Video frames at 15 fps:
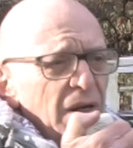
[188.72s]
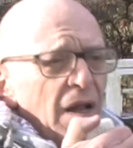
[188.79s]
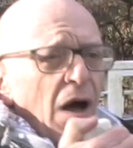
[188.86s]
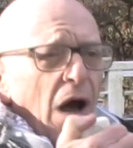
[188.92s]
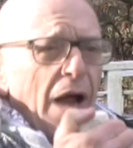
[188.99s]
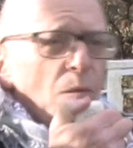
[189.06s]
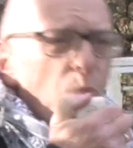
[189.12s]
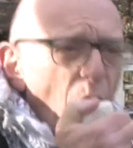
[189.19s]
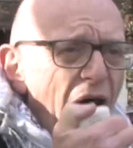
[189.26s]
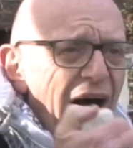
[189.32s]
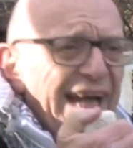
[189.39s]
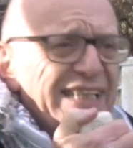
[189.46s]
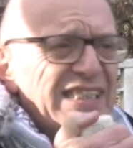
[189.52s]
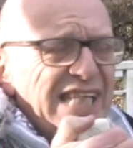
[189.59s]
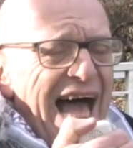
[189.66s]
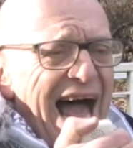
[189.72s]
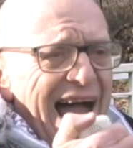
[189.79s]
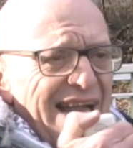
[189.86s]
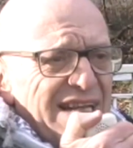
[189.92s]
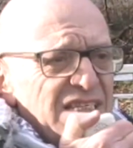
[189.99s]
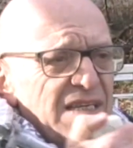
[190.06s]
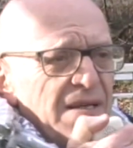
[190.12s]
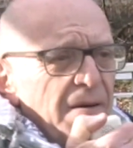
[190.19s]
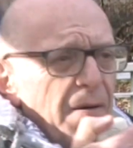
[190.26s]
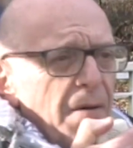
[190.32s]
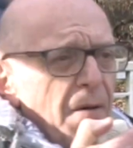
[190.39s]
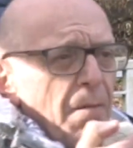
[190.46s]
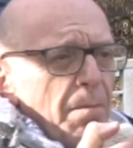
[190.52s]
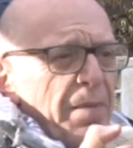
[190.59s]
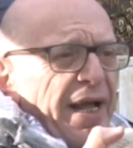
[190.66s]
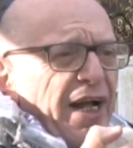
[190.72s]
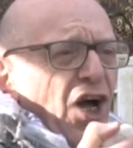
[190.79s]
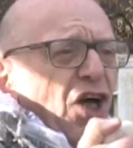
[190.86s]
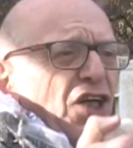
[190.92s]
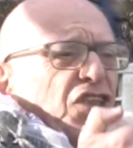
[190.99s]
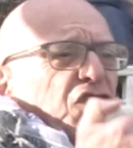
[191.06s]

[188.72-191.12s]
and why is that? Because